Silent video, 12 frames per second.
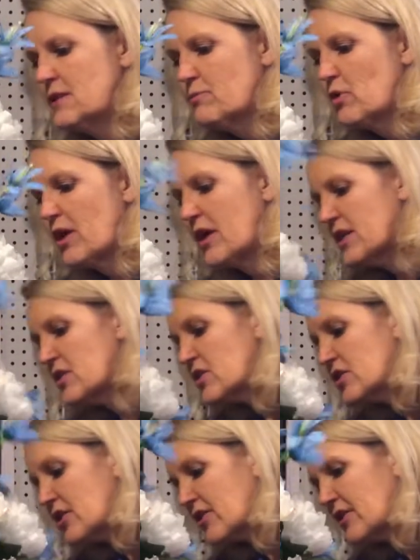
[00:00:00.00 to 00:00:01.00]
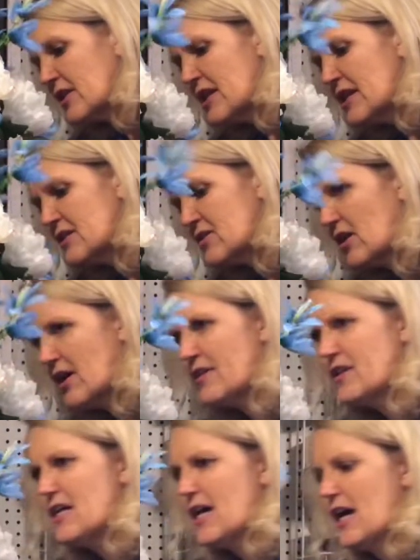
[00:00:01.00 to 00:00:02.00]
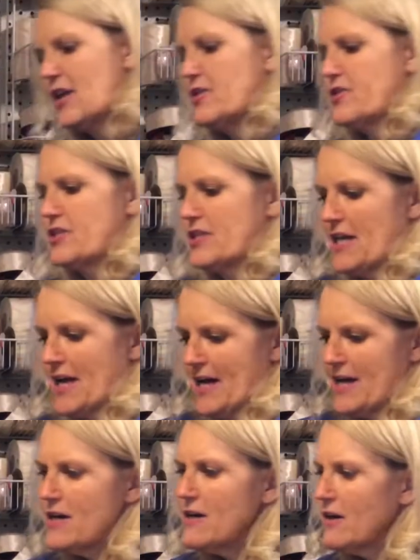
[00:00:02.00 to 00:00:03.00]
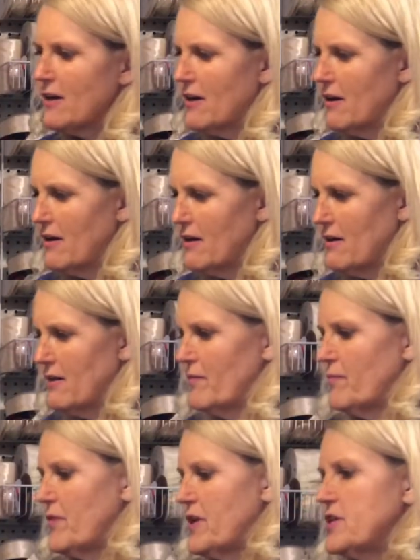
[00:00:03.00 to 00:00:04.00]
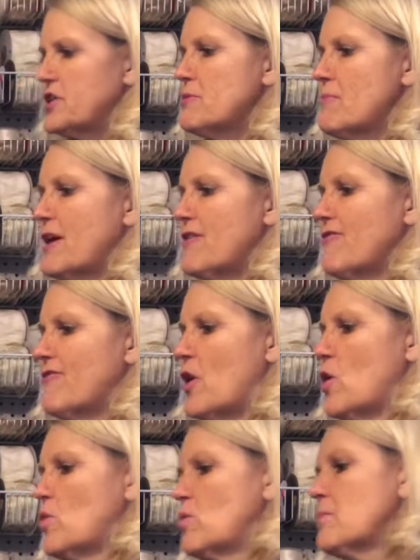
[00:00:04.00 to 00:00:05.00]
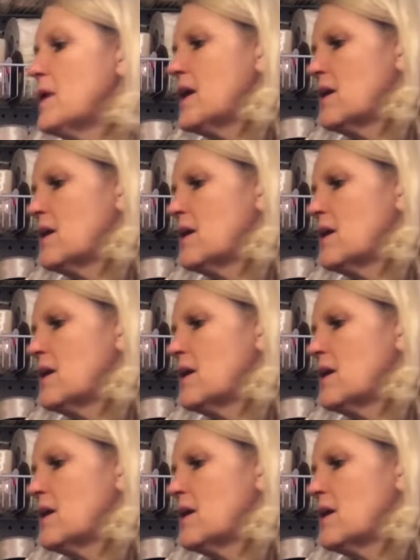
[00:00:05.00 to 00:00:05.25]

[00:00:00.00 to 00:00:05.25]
I'm going to insert these on the other side into my foam